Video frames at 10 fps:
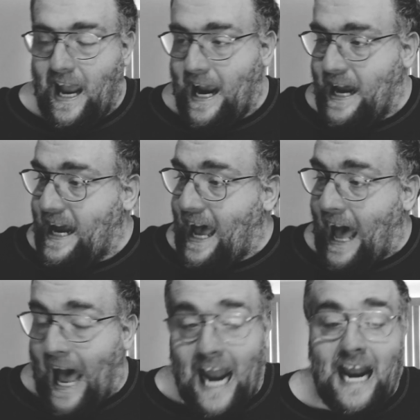and
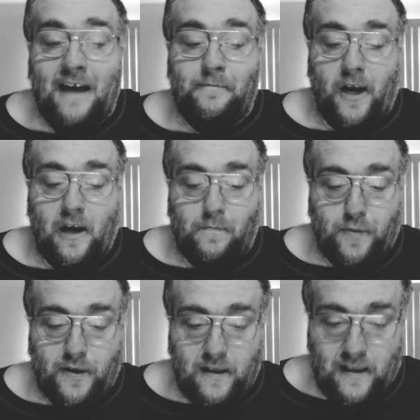I have been
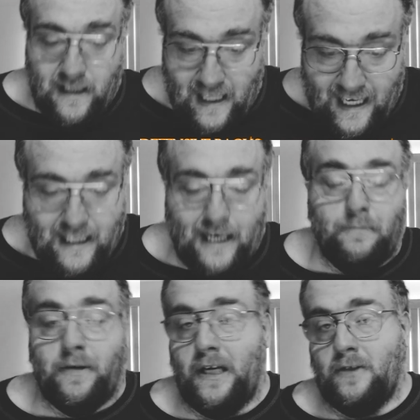completely
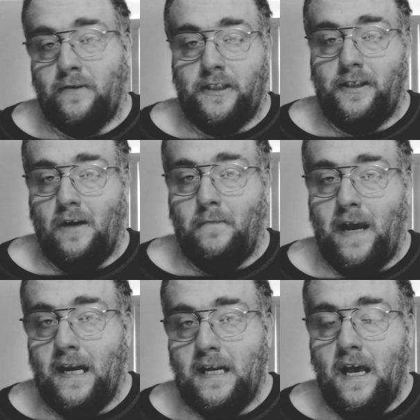impressed with this young man.